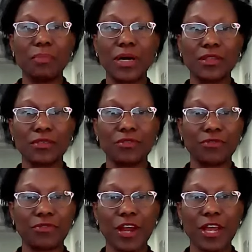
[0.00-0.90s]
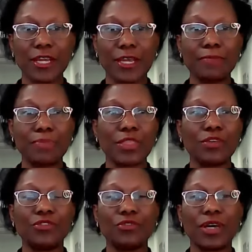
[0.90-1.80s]
Monday through Friday,
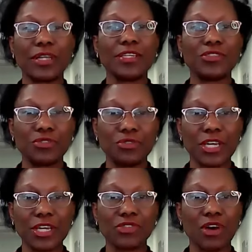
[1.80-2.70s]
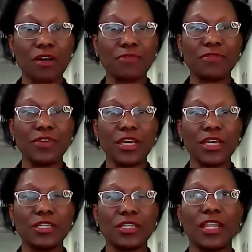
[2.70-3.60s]
you took at least 2 days off.
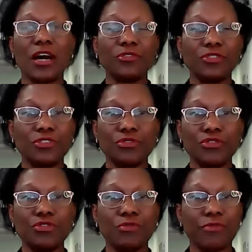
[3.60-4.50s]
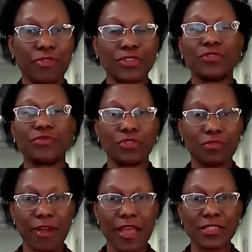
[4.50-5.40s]
It allowed you to, first of all,
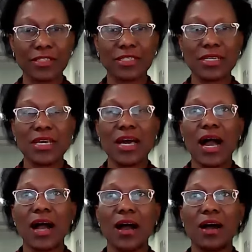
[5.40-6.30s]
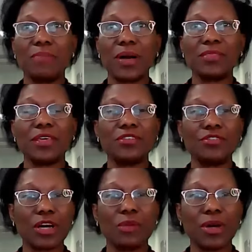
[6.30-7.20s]
rest, and then you
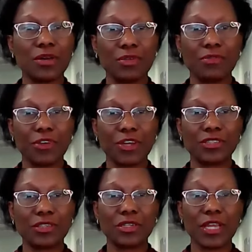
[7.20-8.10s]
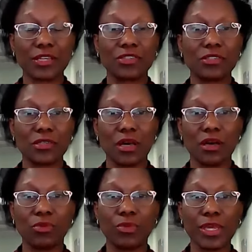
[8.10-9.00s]
come back refreshed the next
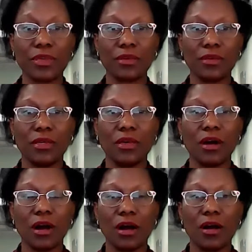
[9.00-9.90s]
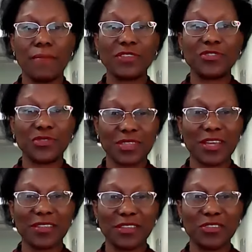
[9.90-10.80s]
week as you
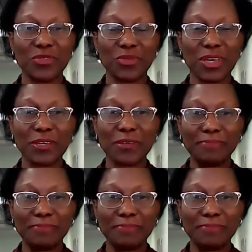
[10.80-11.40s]
start the new week.